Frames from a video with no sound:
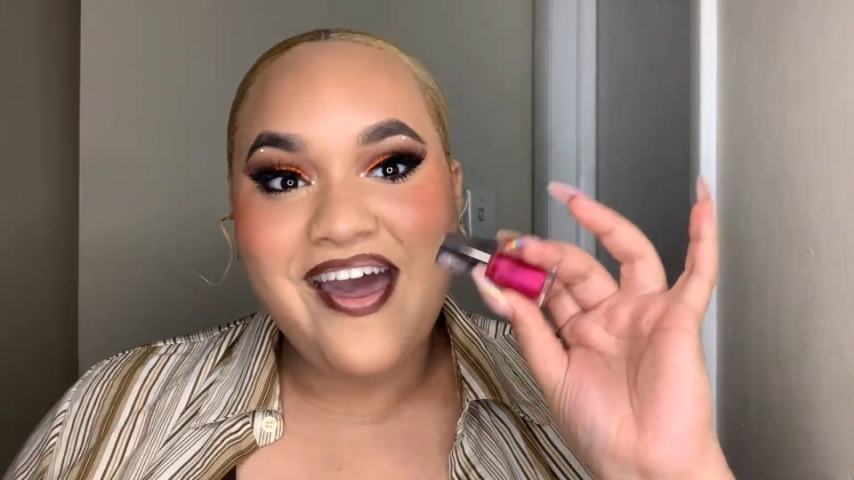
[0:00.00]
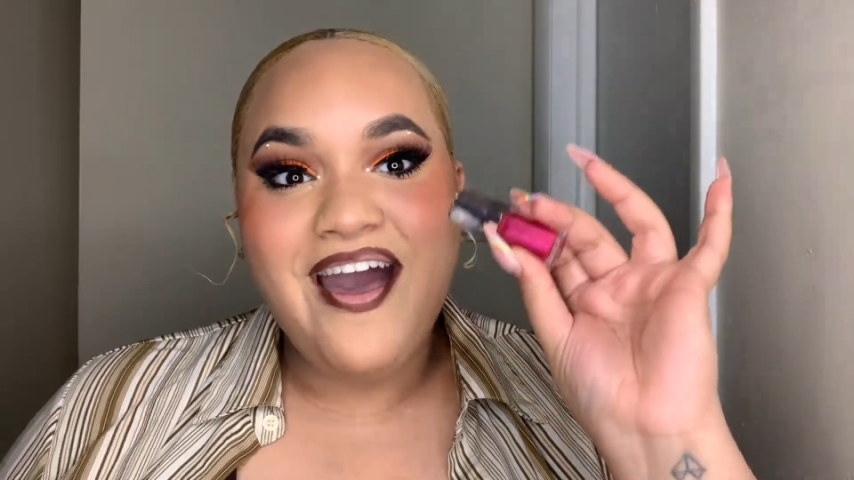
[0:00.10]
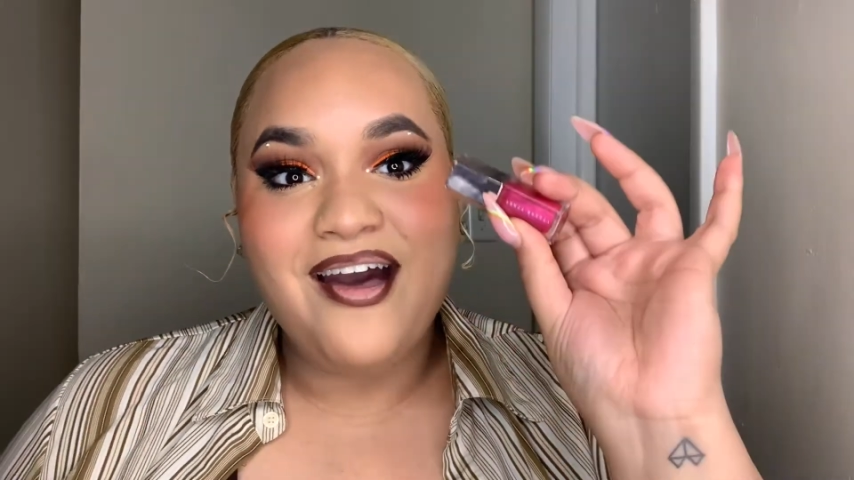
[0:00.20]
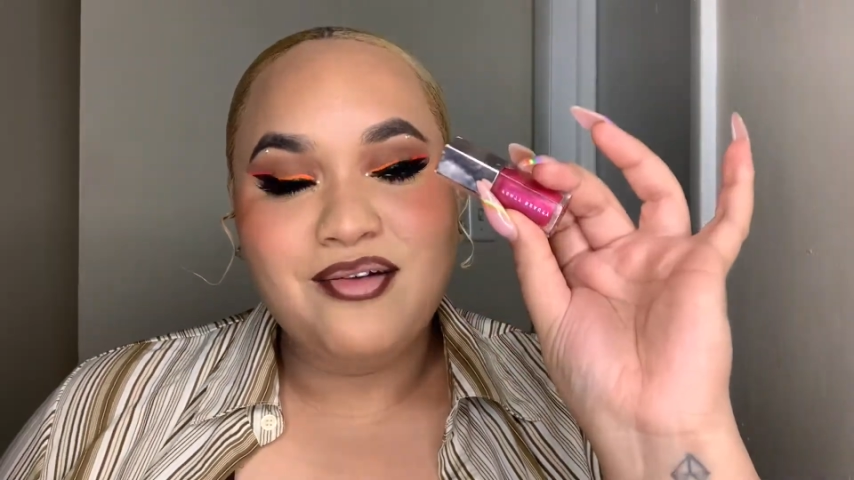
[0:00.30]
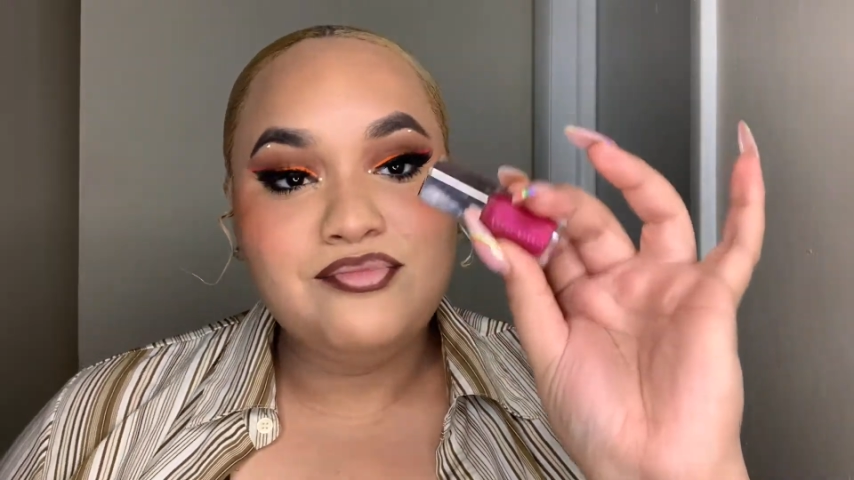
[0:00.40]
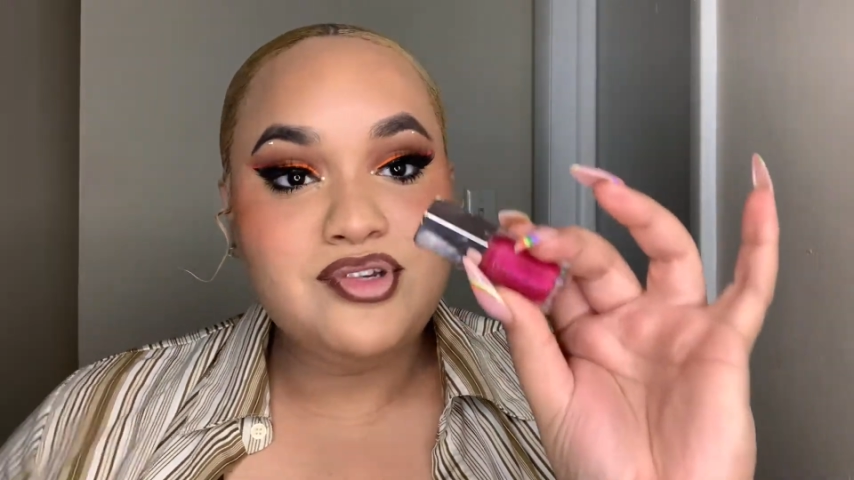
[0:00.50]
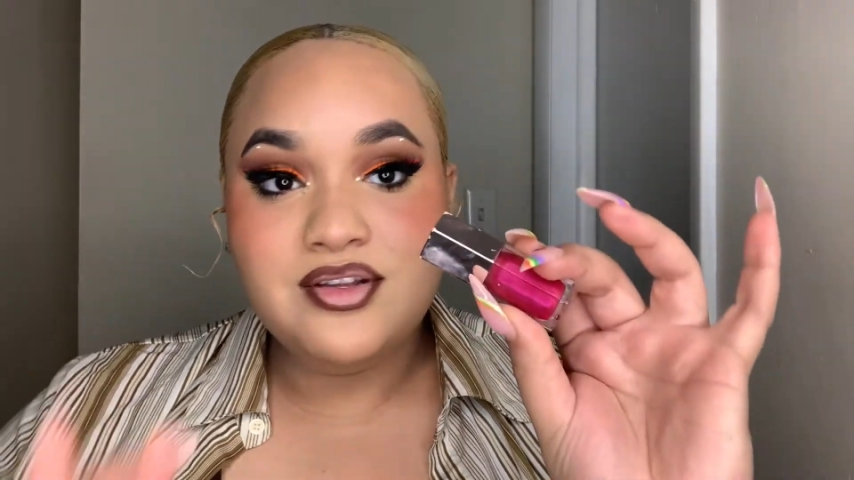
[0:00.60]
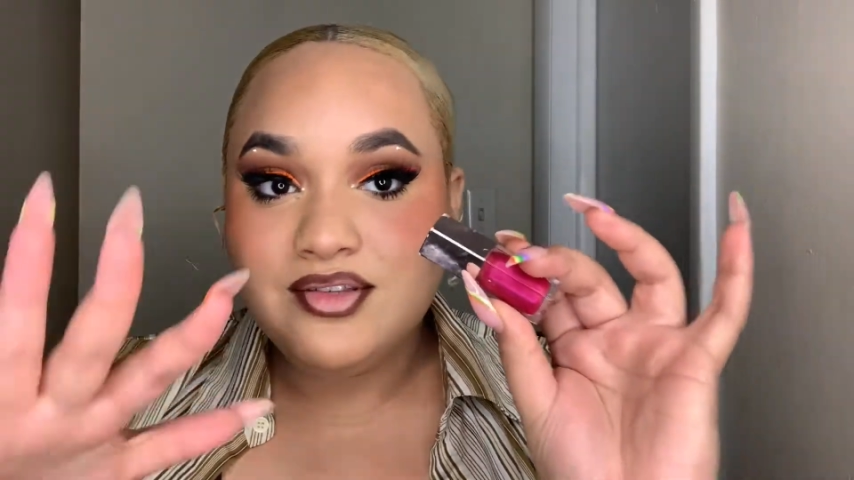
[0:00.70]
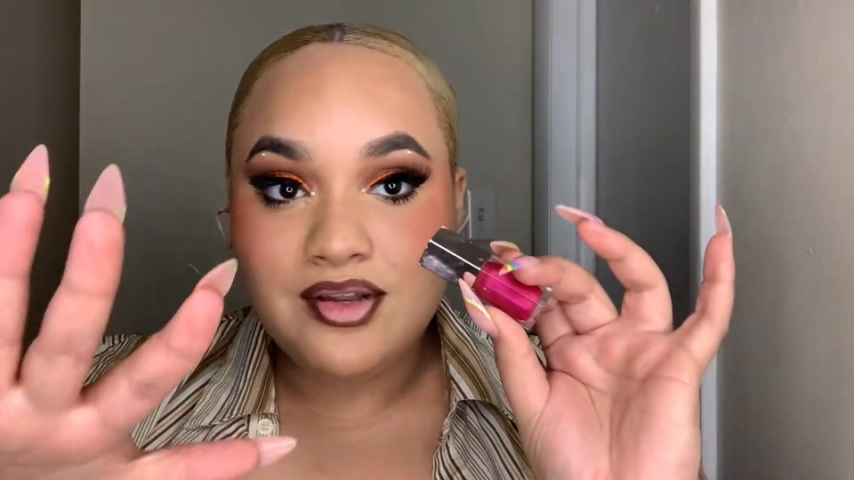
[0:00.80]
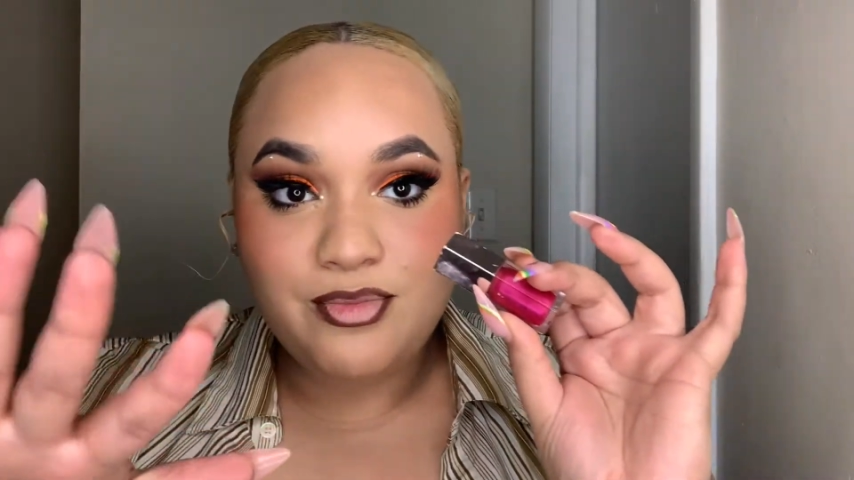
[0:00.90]
I'm just
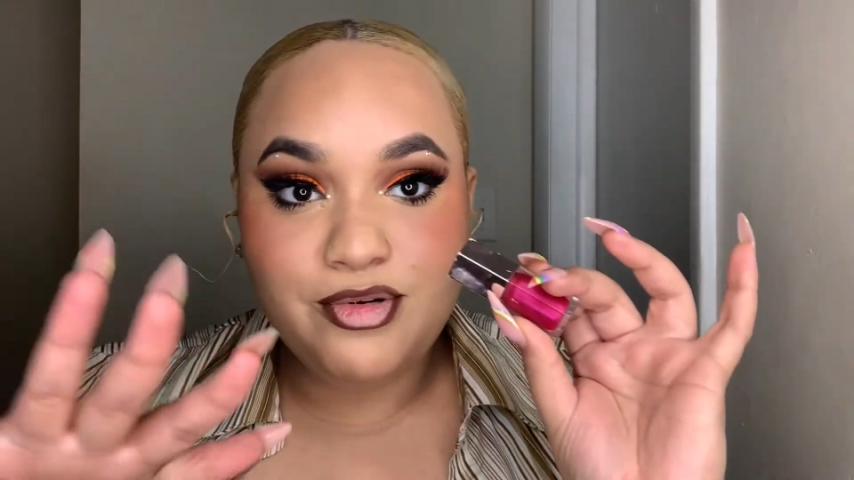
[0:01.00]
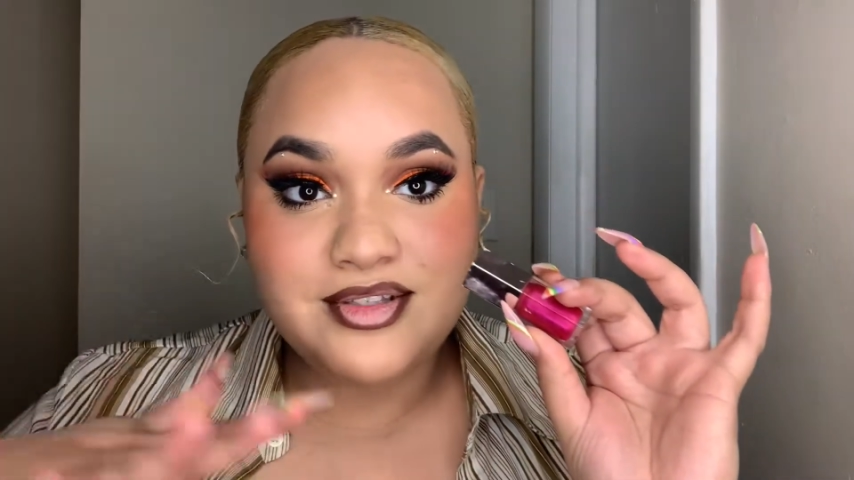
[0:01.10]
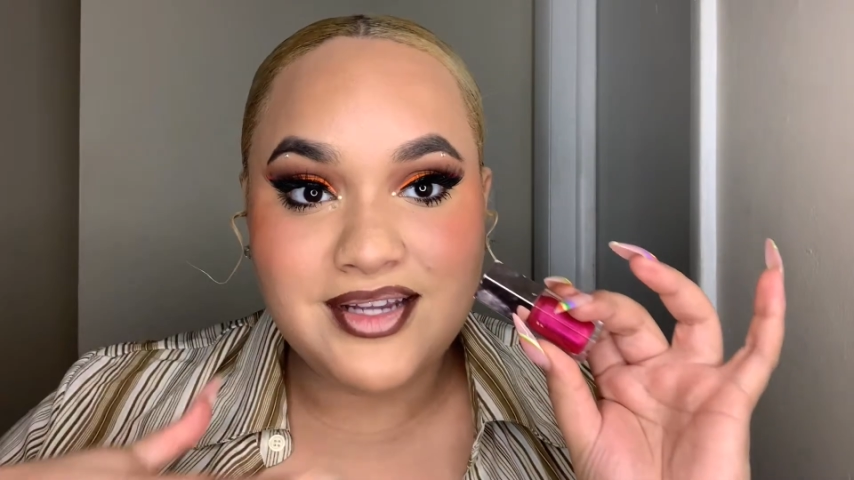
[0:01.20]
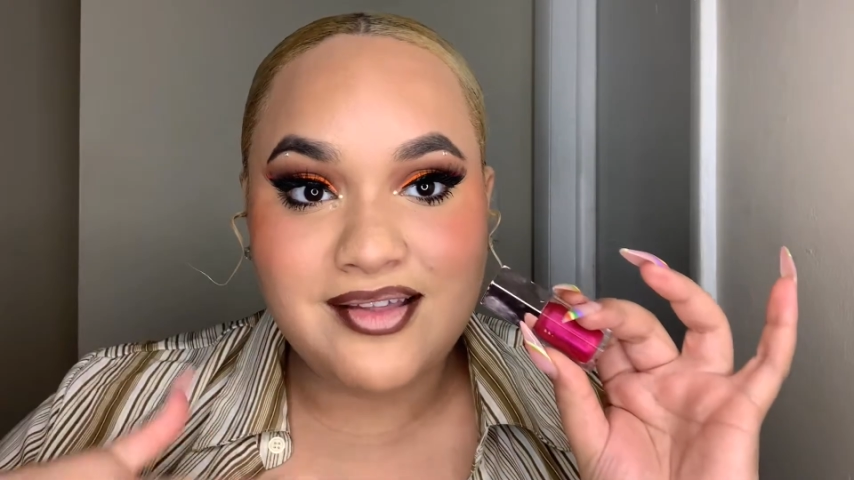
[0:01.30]
gonna pretend